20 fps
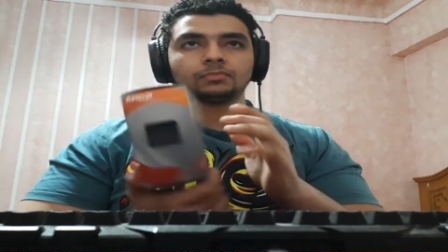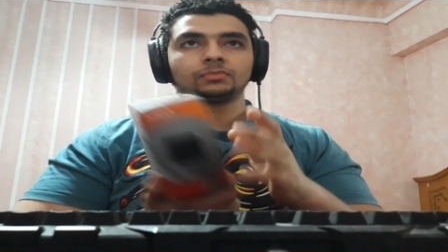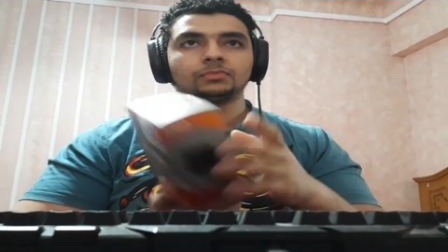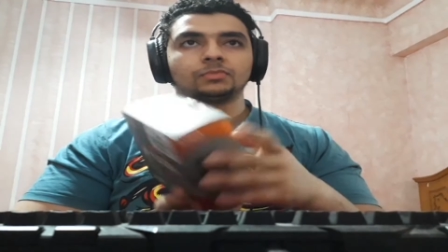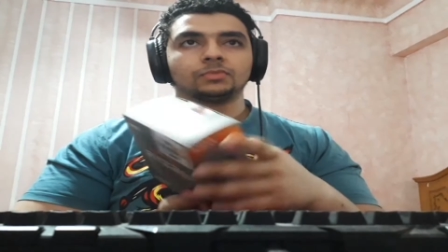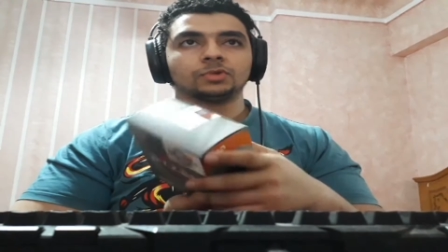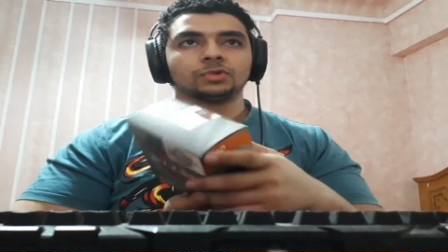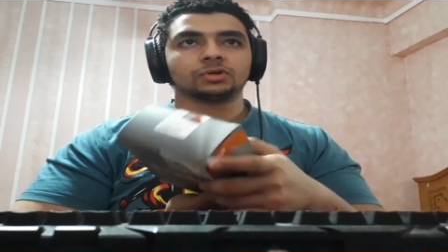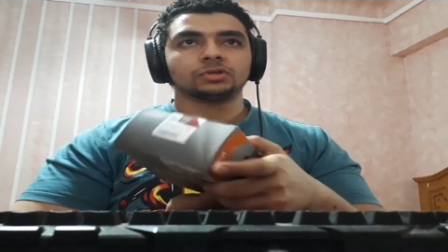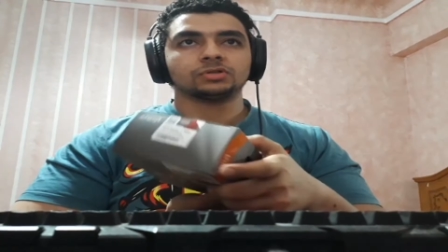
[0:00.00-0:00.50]

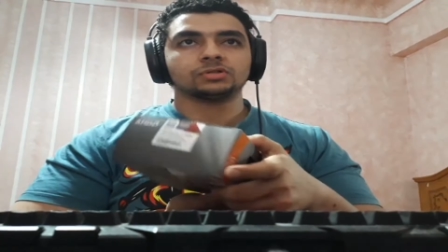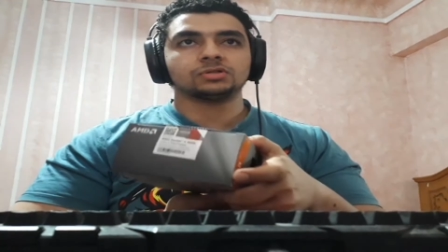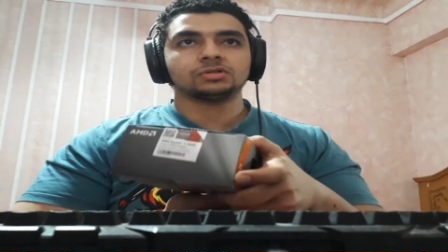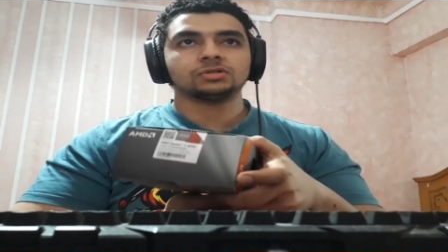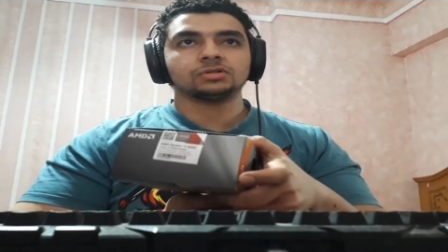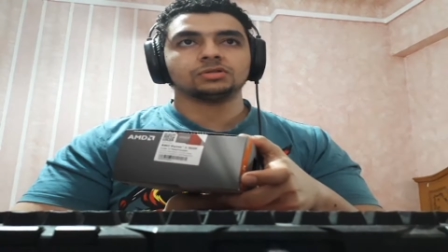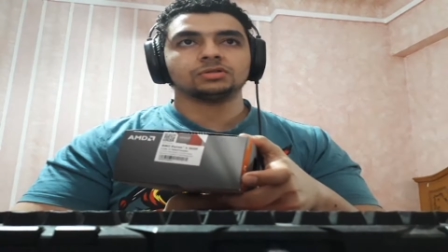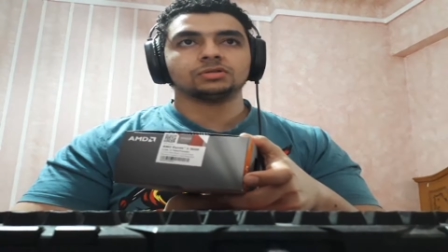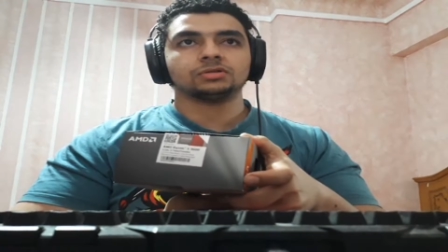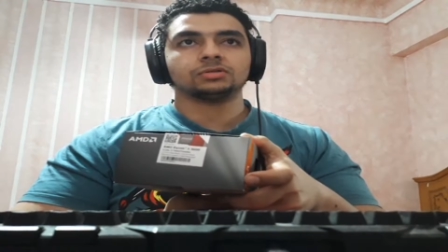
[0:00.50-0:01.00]
you can see
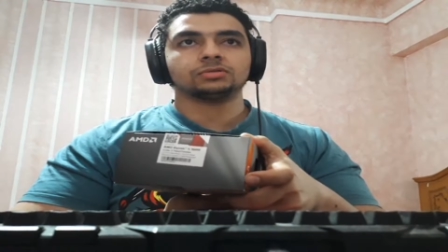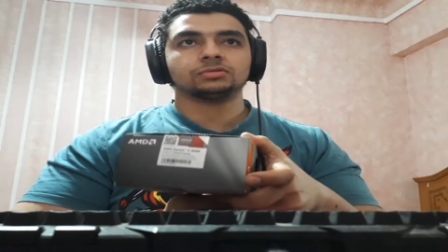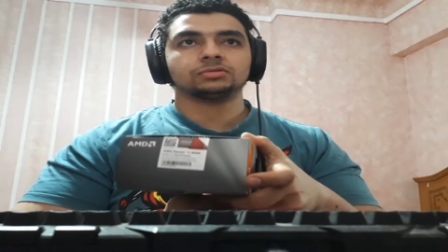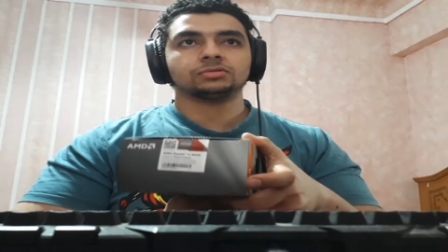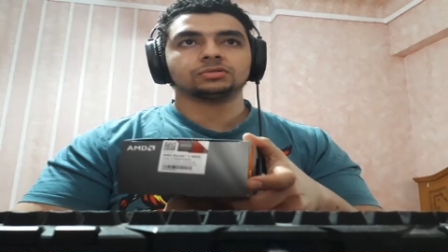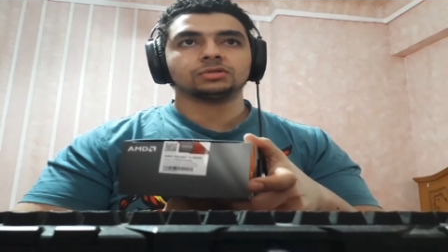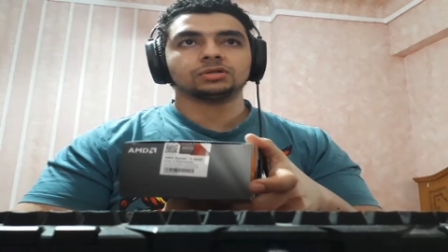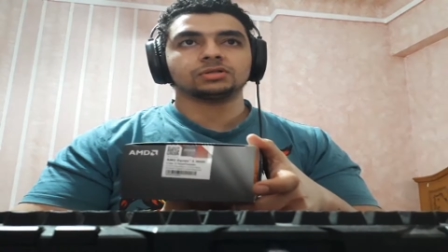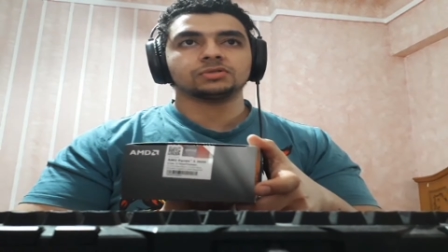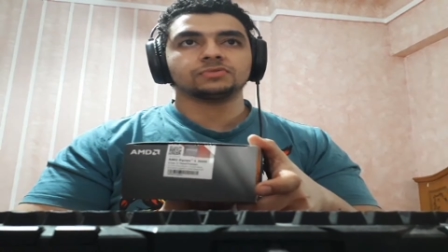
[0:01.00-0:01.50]
here,
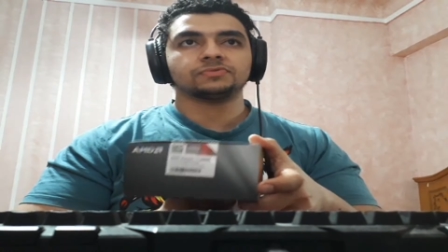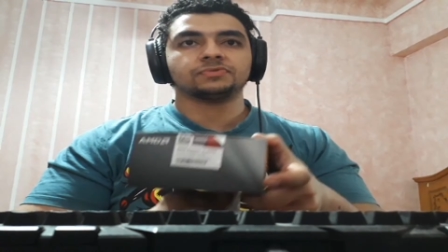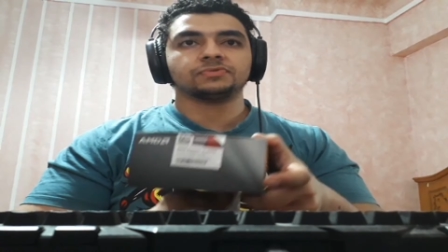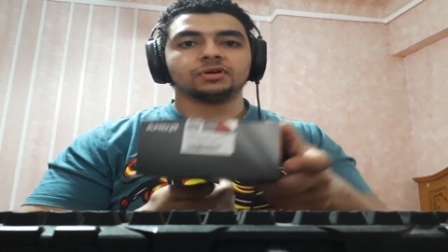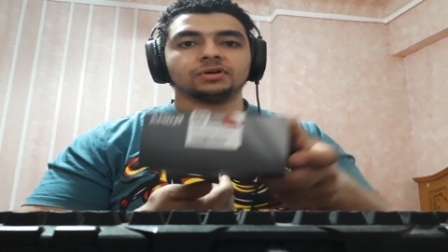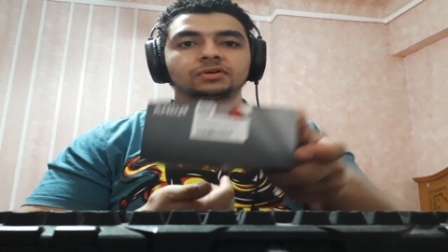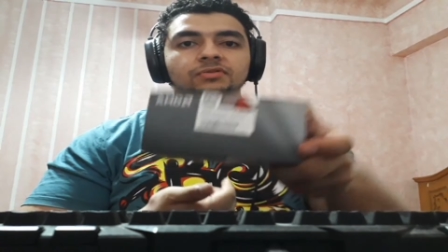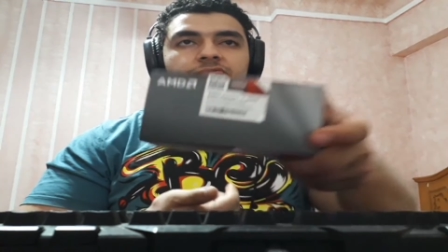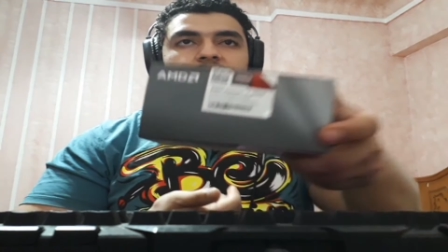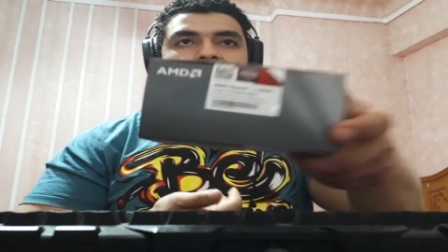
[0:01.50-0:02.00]
Ryzen
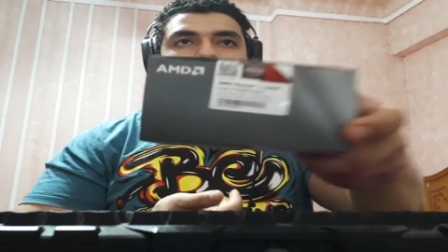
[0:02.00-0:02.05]
5.